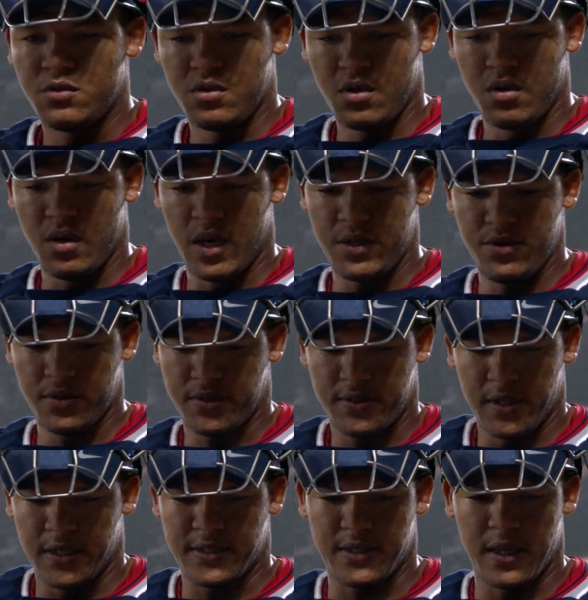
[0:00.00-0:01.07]
You know, I just
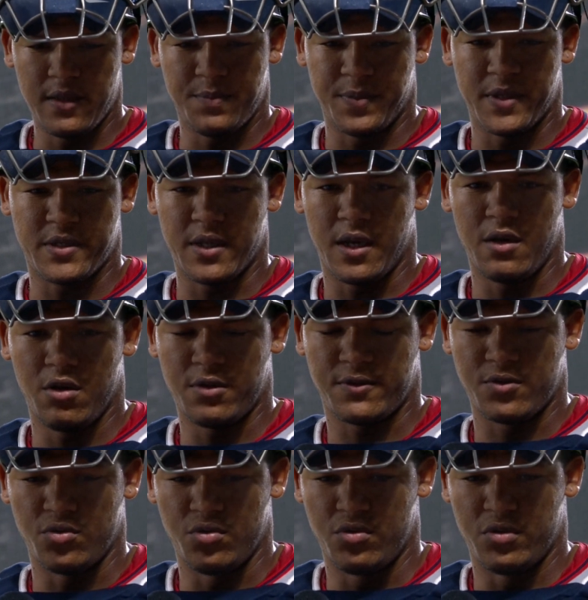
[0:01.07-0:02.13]
study pitchers a
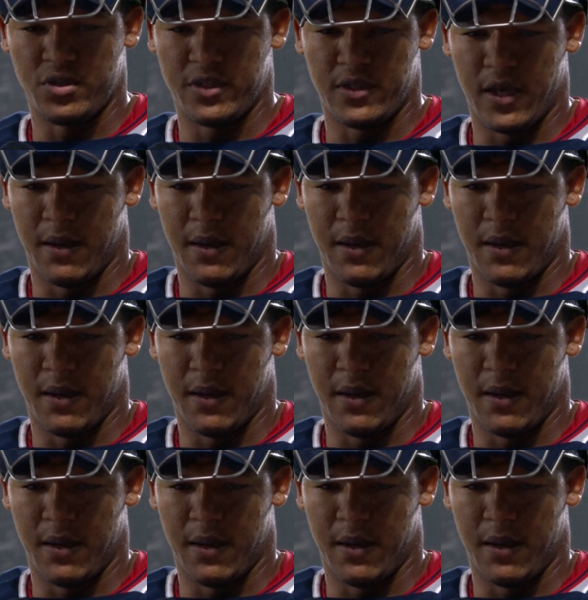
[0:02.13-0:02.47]
lot too.